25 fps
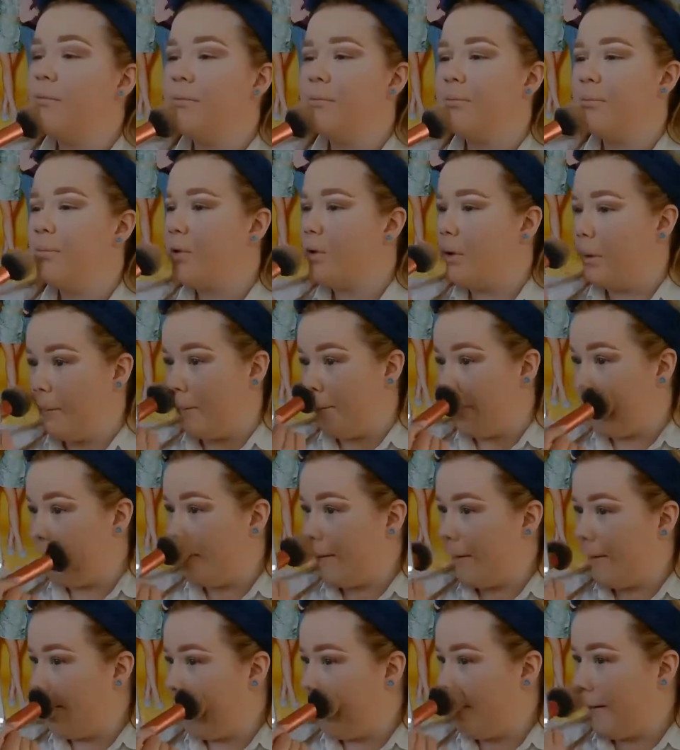But
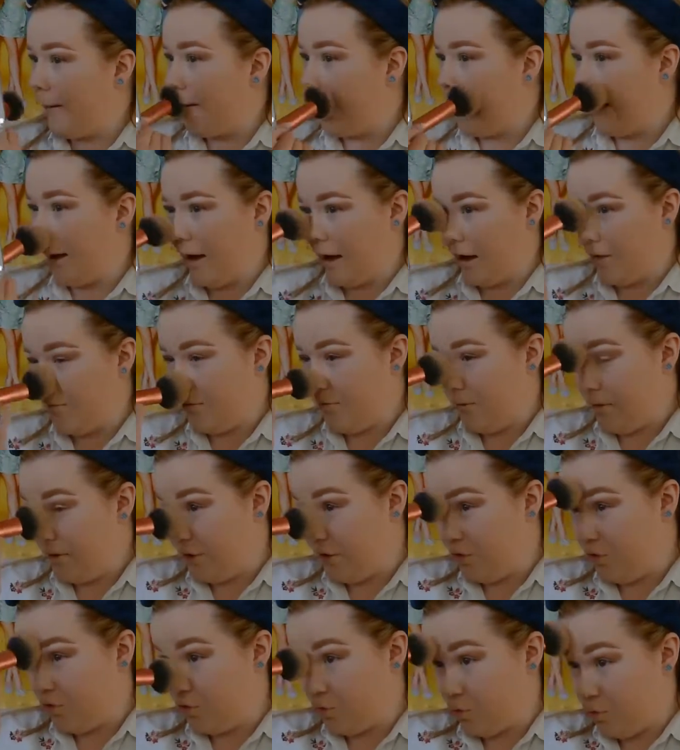I haven't
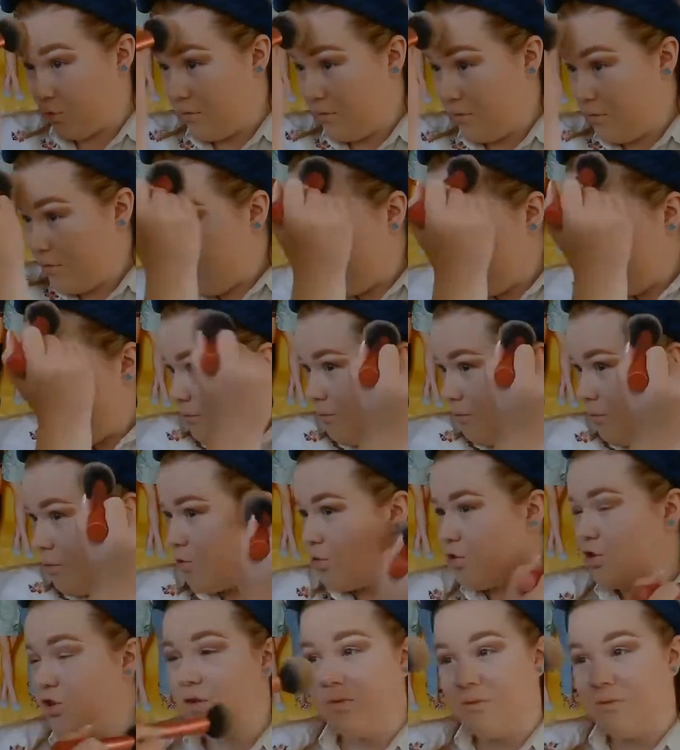really done
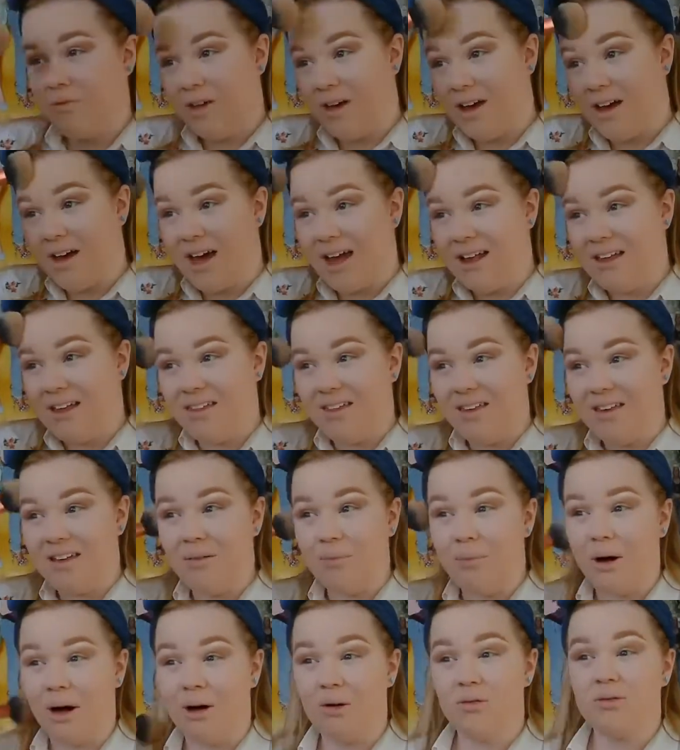much of that, anything
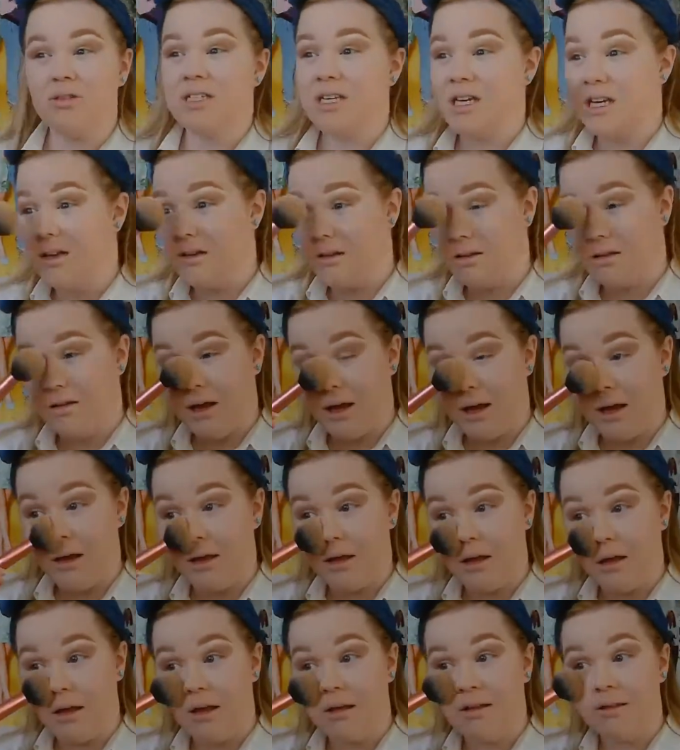about it.
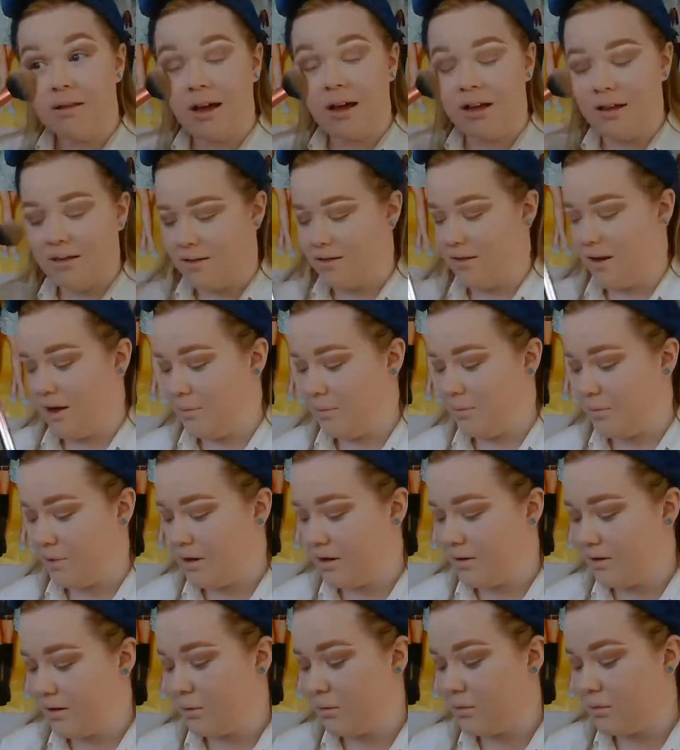Like, it's kind of sad
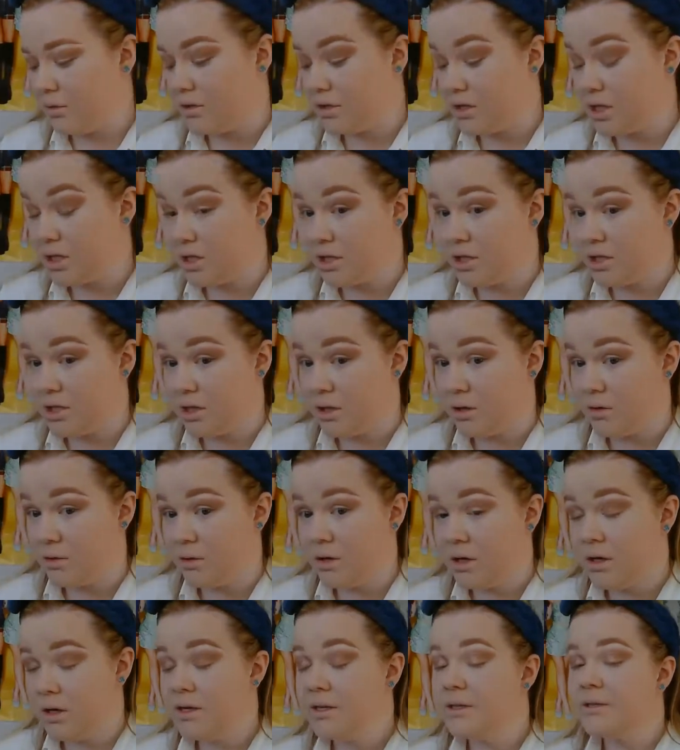because I wanted to,
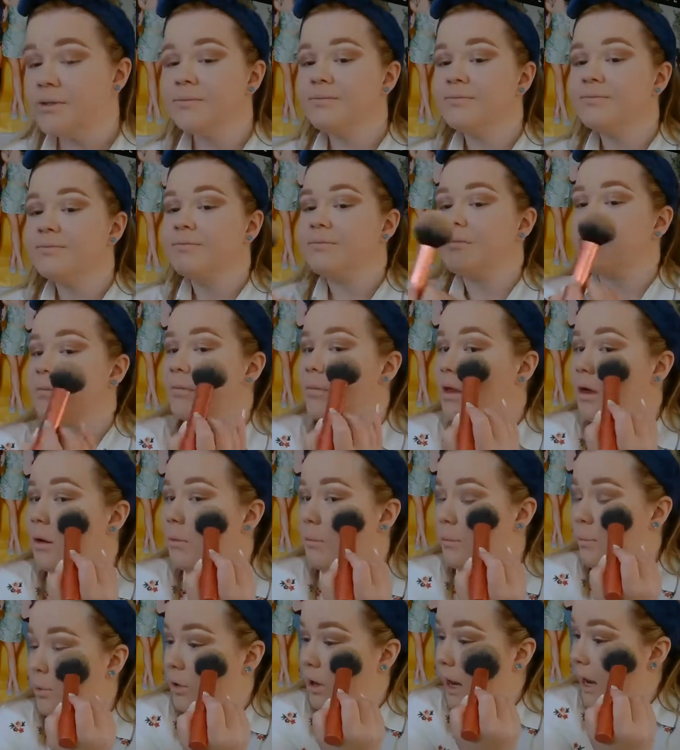
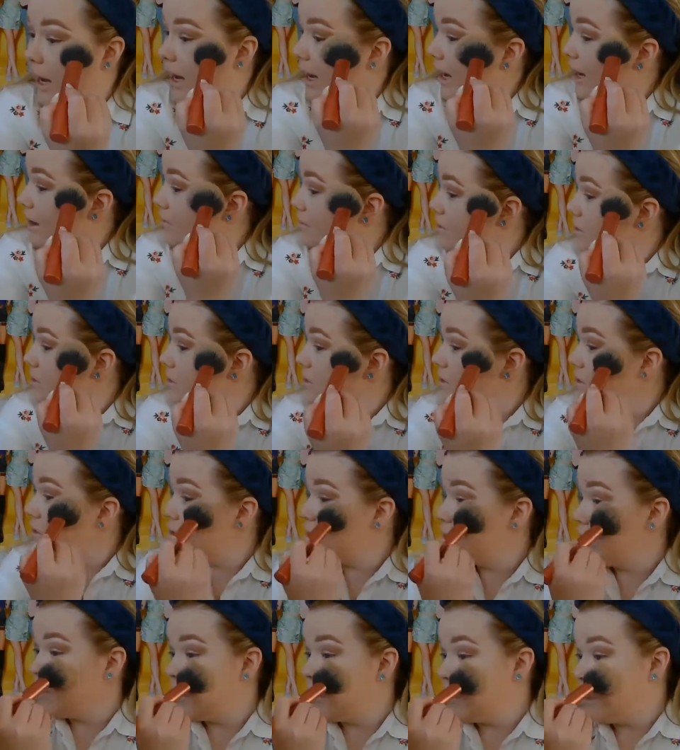but I
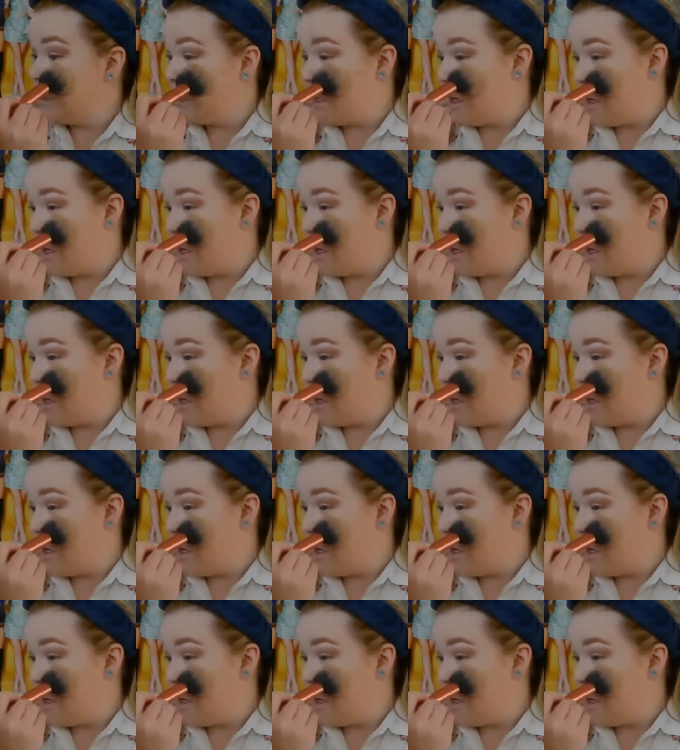haven't.